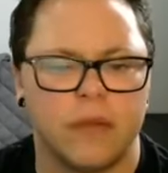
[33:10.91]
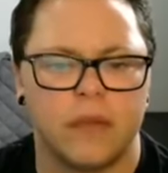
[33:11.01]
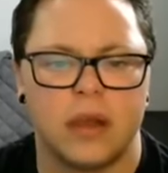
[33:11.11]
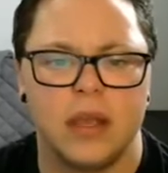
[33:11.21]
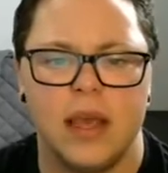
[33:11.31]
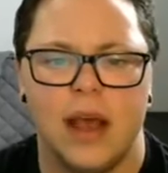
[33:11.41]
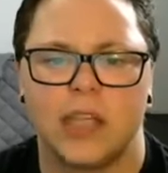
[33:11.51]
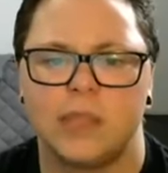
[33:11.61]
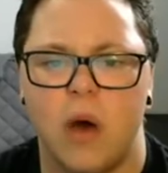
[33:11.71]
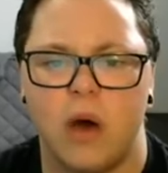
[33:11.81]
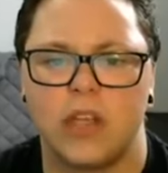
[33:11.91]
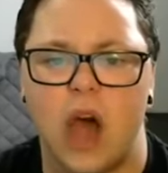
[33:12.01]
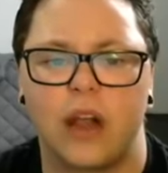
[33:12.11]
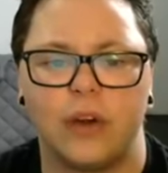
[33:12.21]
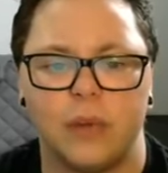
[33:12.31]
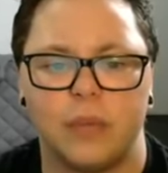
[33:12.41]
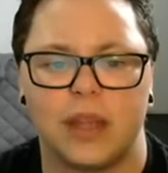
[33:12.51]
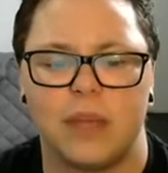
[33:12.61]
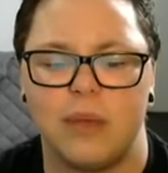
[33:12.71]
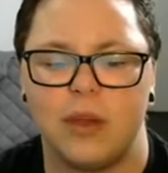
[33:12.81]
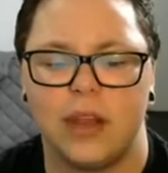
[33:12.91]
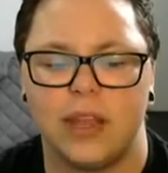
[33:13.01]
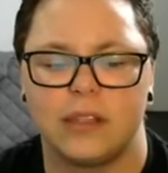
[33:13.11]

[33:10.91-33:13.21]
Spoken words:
of a small talk group and community.